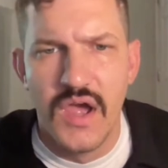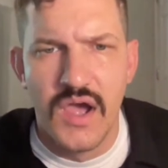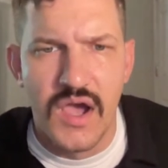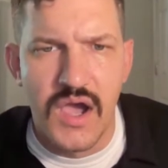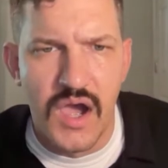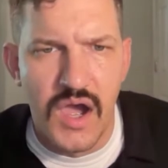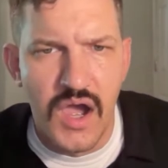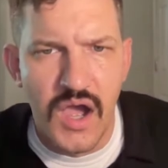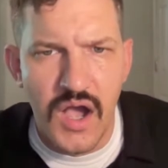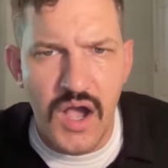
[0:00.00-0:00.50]

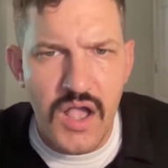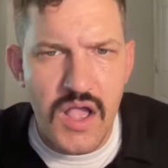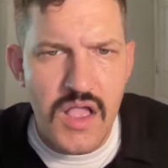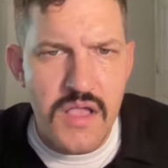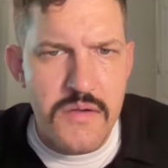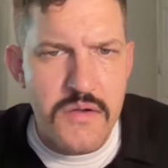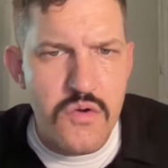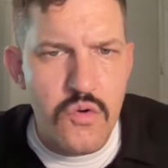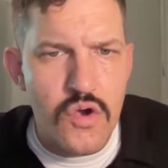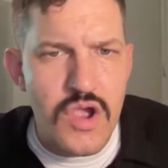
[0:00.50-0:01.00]

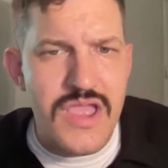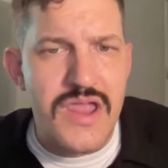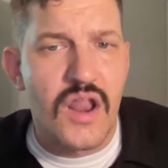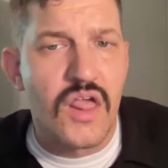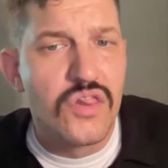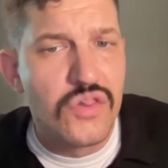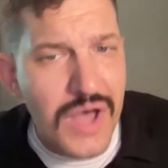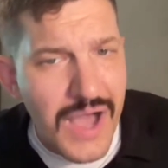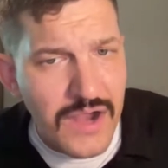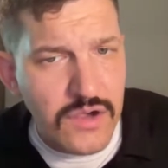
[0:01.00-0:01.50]
in a
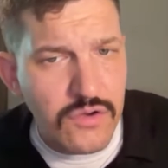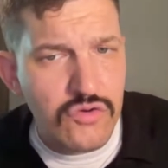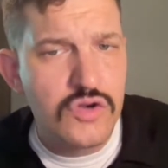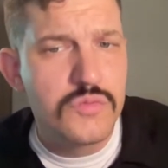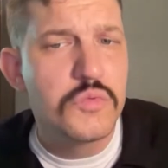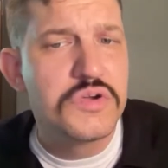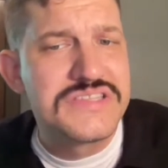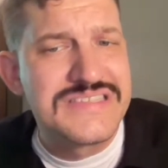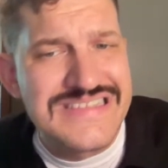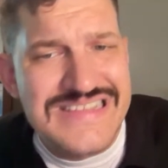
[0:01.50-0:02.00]
locker
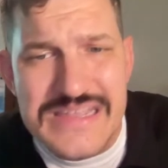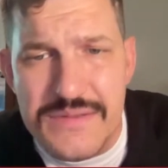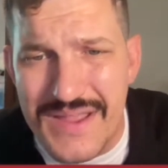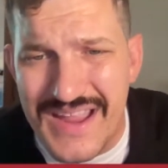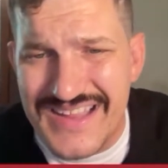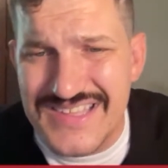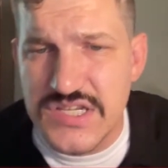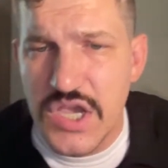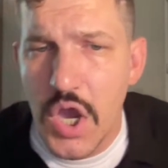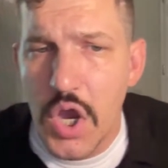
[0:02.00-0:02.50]
room with
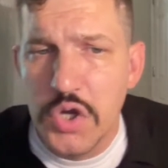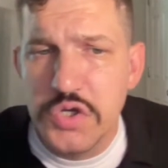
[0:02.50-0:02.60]
teammates